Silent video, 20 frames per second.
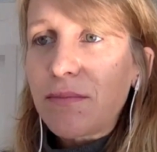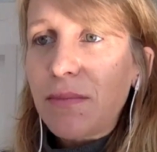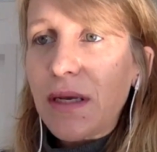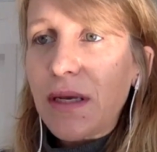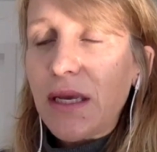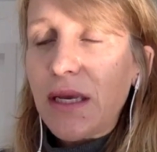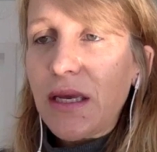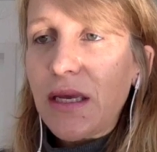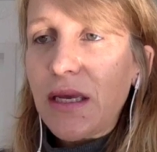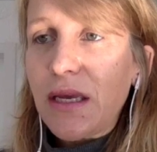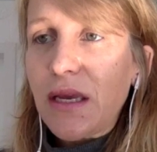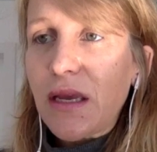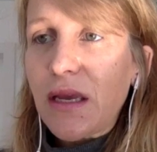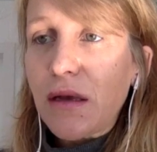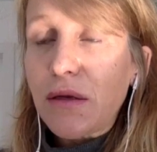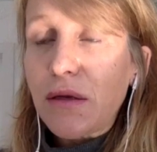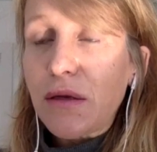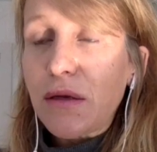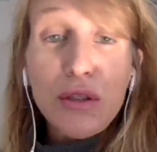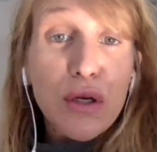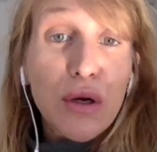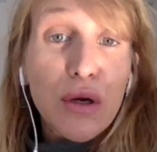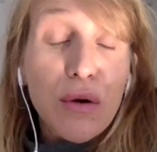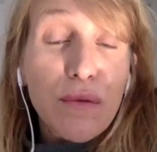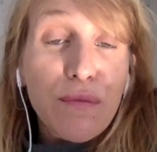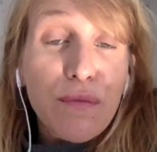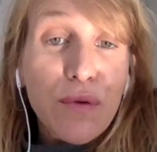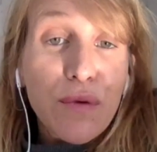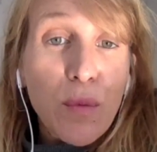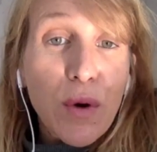me,
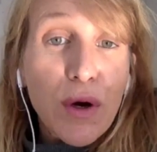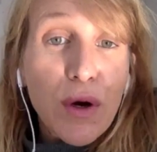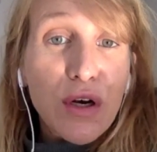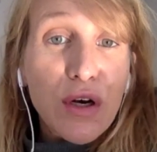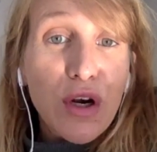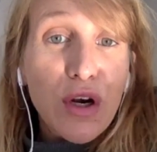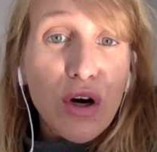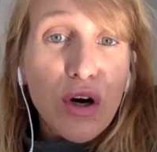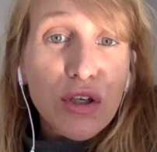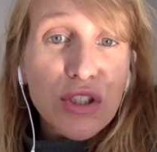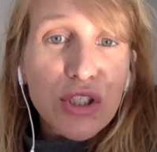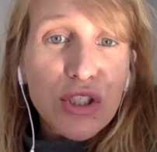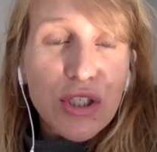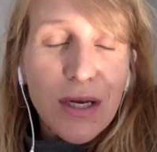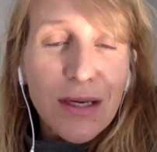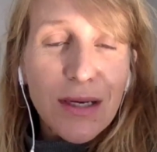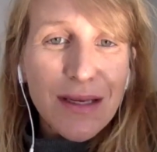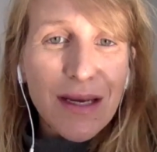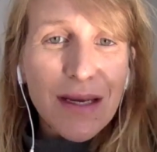if you want to launch it.